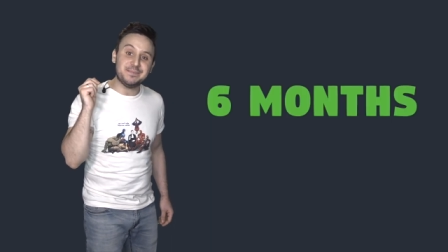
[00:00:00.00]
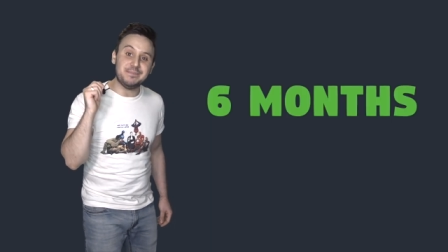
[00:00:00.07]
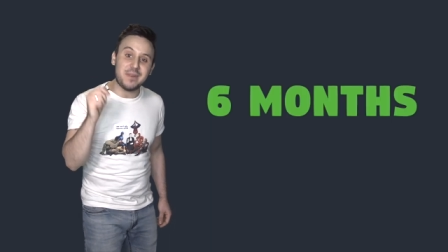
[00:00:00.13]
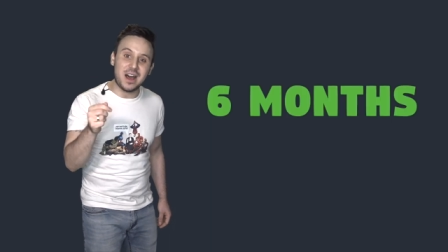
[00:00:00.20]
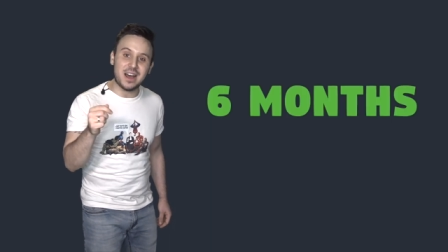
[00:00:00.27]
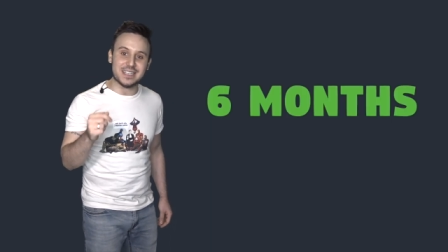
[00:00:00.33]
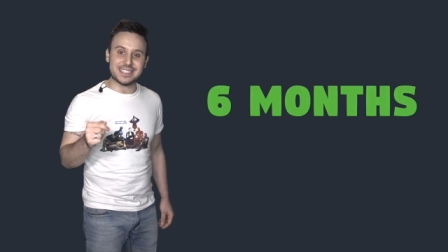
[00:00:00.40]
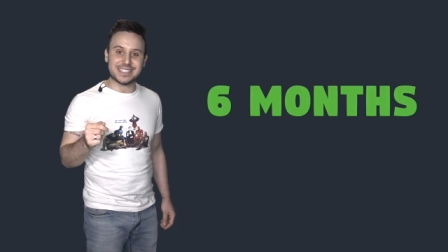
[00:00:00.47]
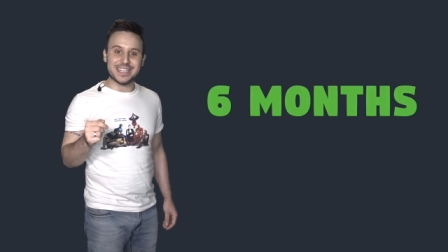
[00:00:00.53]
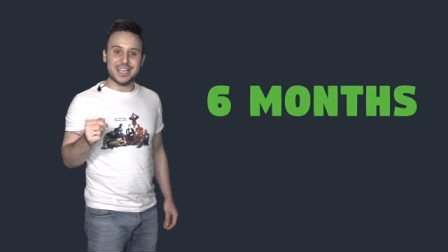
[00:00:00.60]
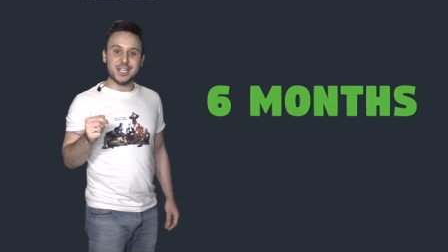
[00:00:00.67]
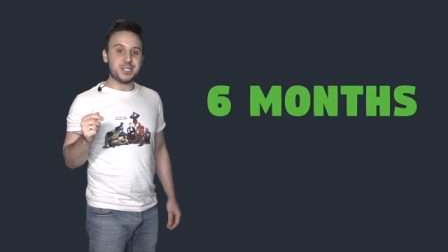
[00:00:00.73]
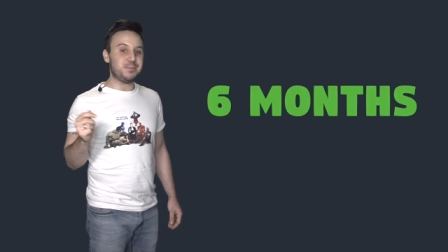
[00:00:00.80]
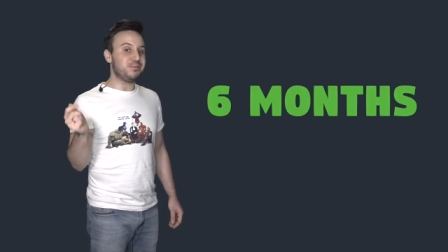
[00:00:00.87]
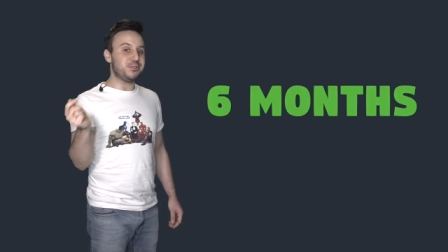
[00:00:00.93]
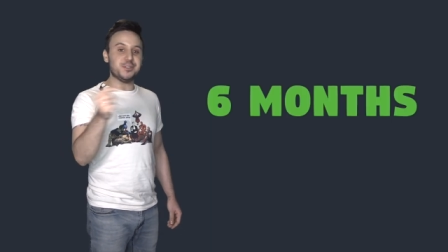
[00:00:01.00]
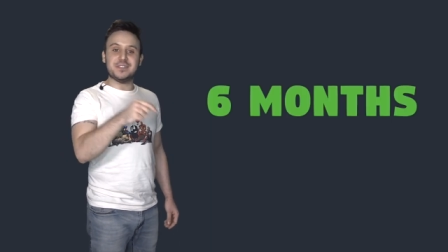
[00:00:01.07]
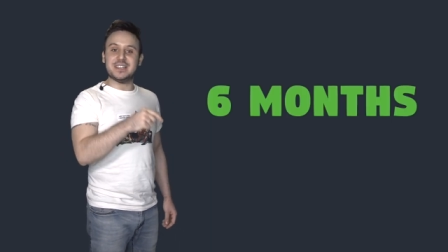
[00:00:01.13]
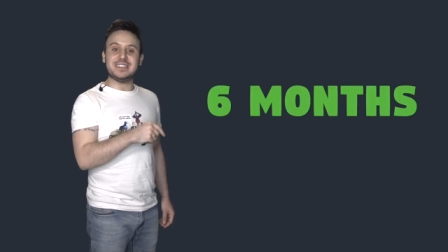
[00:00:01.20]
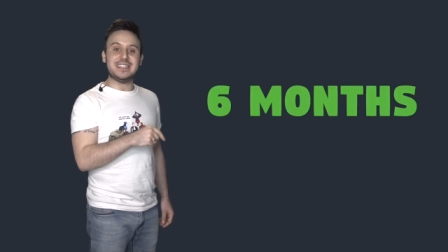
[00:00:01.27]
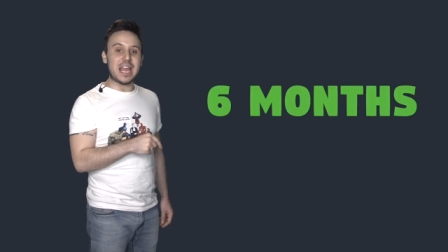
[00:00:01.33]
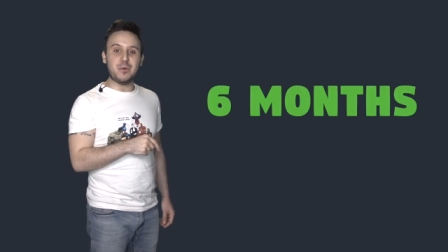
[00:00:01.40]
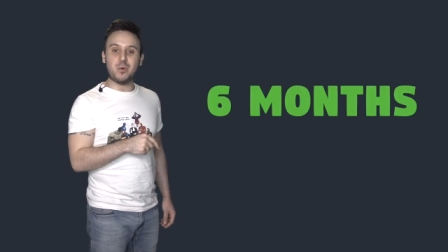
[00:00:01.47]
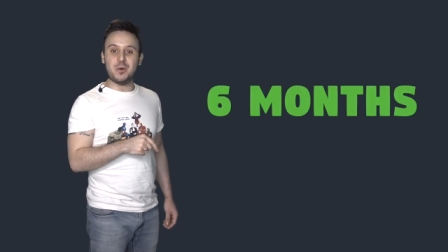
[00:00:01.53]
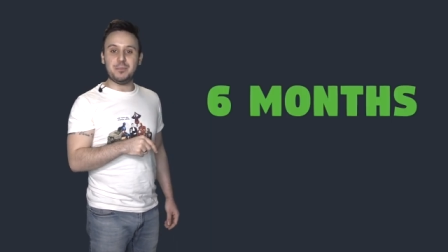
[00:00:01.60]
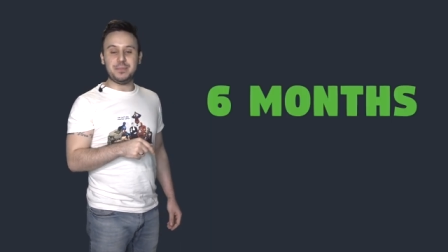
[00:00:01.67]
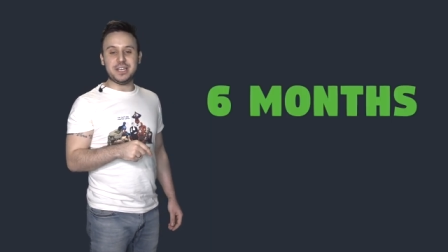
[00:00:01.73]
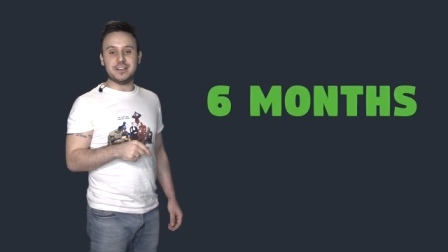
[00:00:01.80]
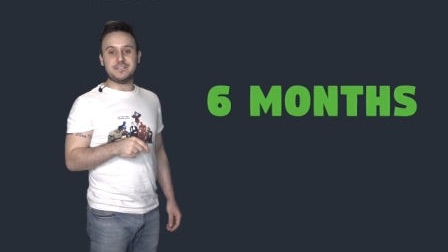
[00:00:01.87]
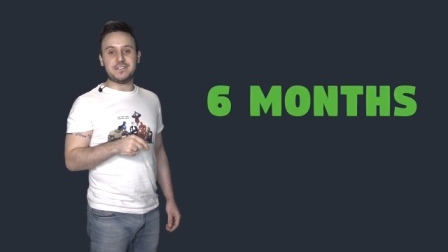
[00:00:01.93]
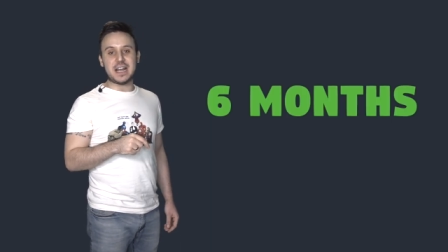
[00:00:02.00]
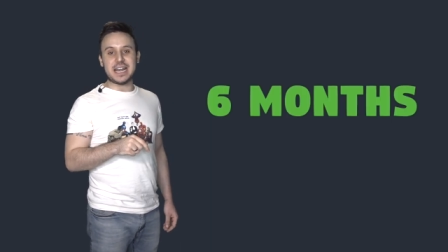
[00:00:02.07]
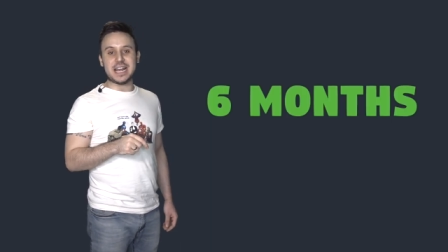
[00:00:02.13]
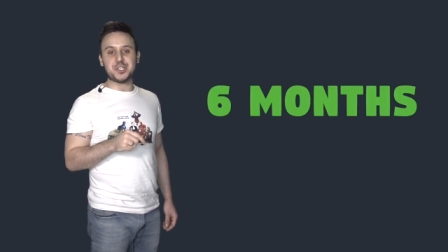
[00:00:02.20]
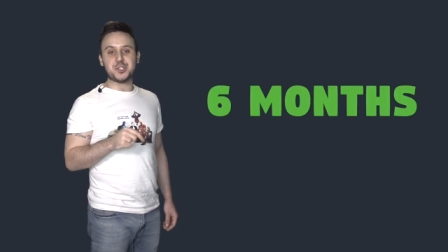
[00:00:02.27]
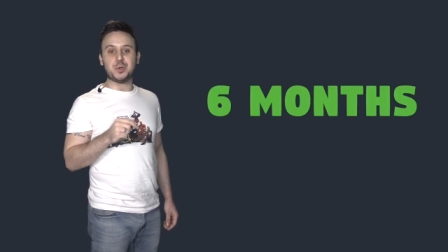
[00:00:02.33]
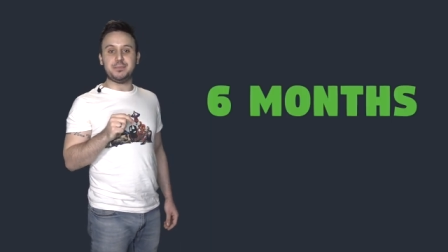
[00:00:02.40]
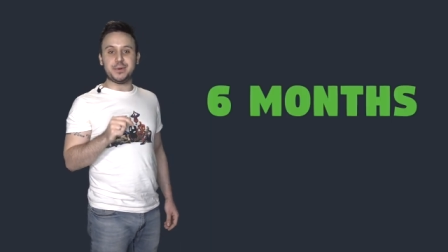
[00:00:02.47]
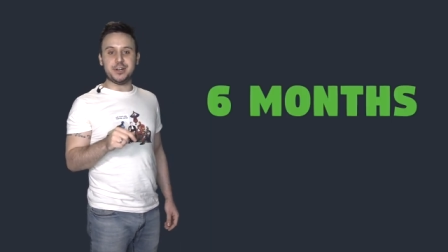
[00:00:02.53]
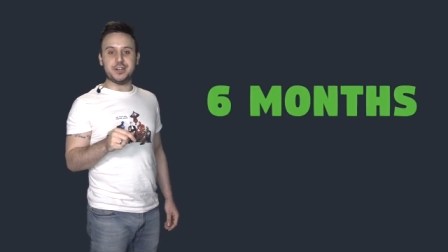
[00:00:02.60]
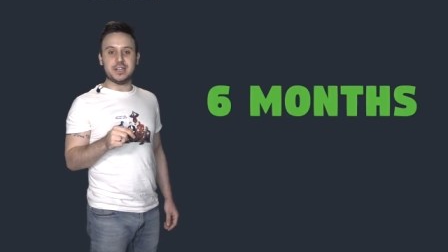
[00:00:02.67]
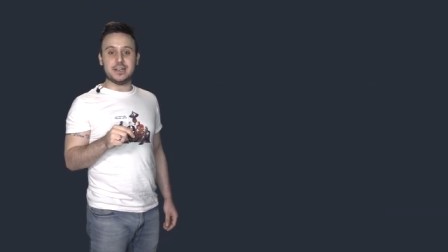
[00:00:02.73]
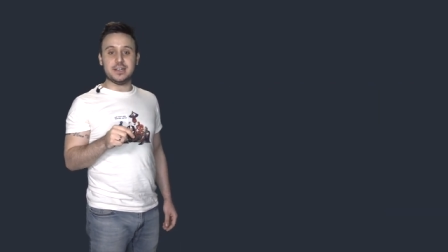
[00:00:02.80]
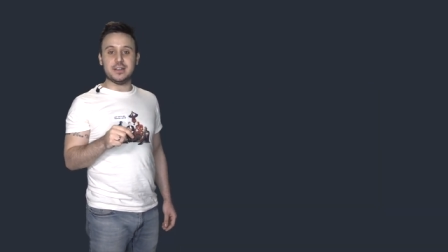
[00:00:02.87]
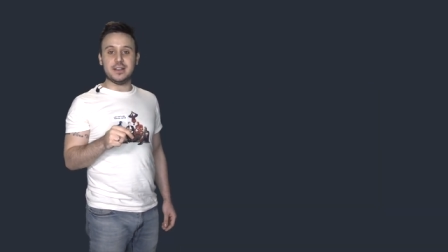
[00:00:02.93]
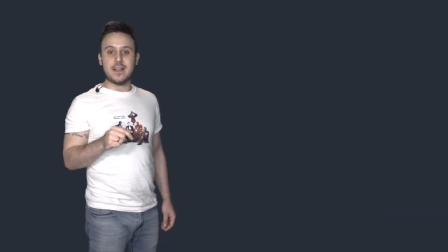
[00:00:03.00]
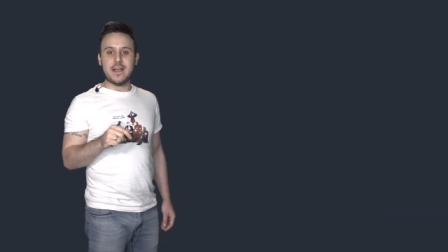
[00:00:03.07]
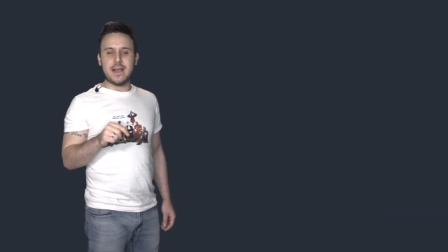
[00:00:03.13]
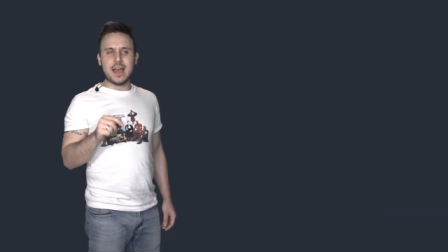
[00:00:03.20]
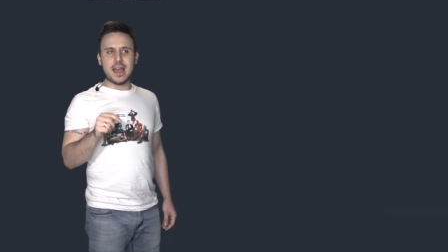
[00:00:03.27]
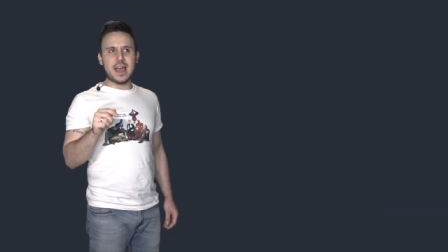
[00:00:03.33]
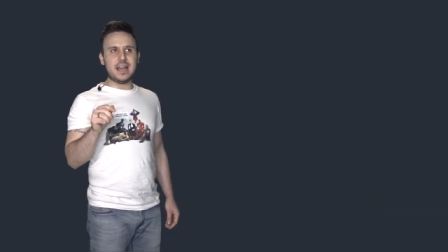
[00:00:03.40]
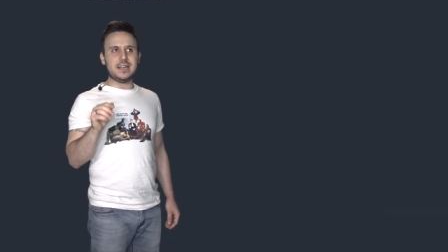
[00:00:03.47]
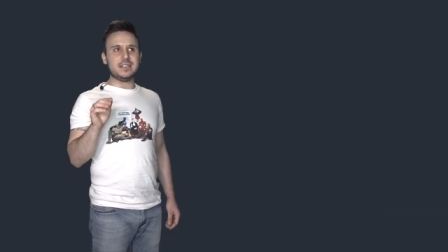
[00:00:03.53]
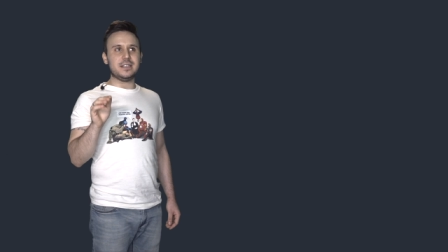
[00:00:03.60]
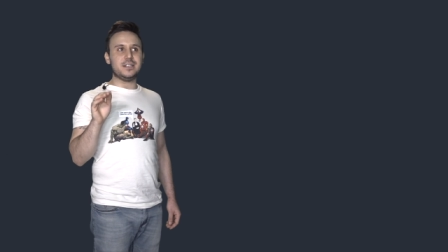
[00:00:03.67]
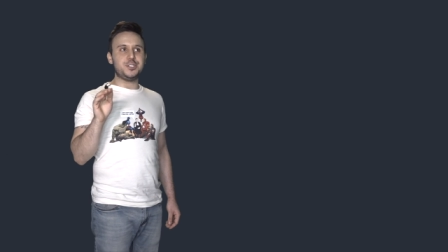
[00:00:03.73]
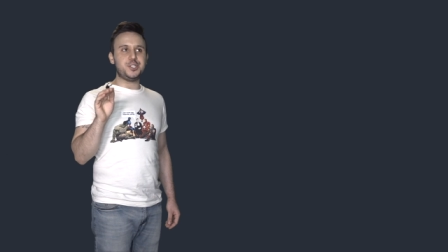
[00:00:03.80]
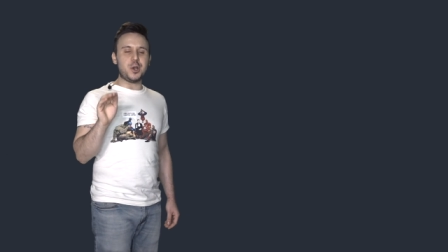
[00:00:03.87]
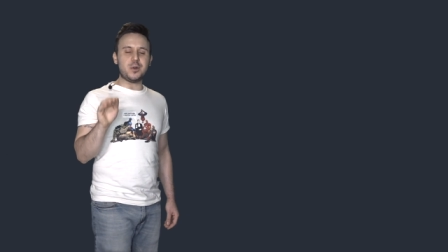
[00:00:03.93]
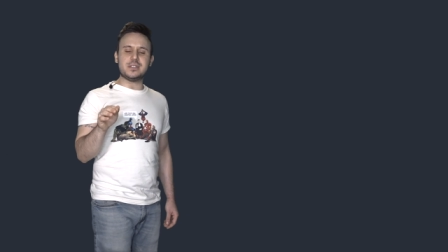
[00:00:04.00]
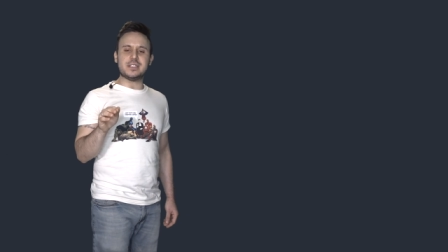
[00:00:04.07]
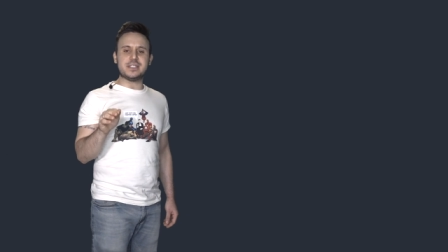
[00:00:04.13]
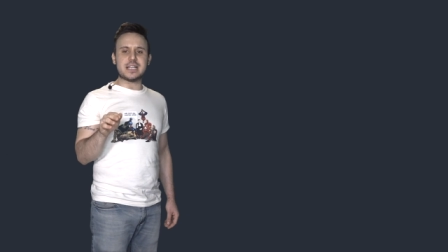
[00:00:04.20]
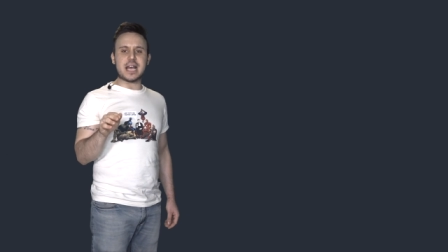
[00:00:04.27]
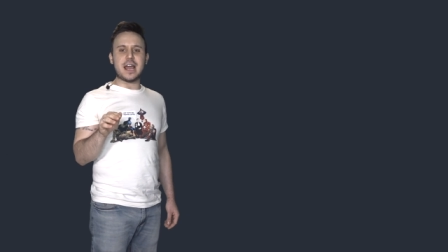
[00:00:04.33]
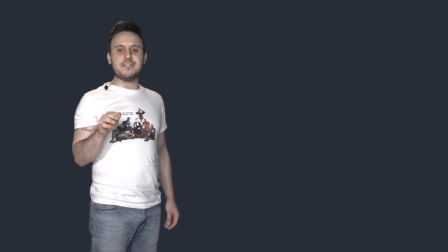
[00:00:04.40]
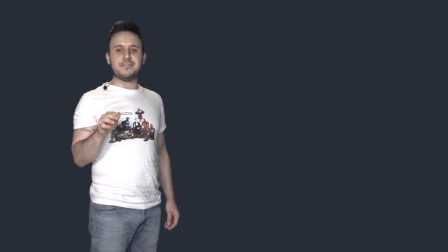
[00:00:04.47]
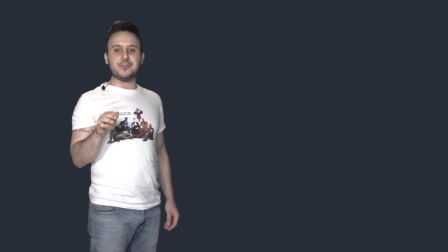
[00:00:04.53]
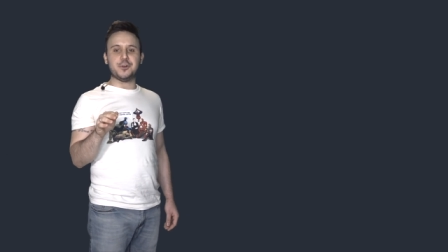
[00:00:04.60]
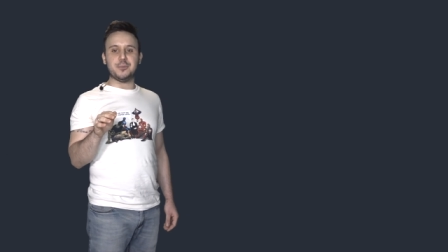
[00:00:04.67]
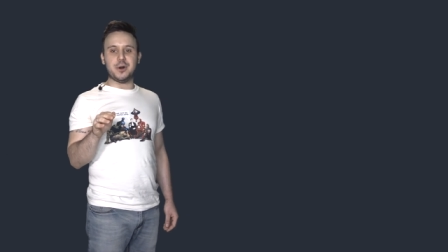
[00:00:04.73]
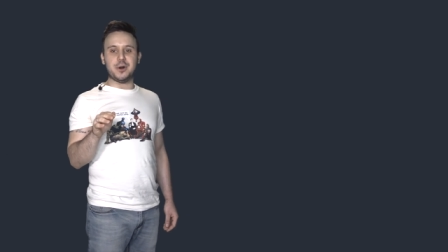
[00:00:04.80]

months to prove that they won't be a financial burden. And jokes aside for a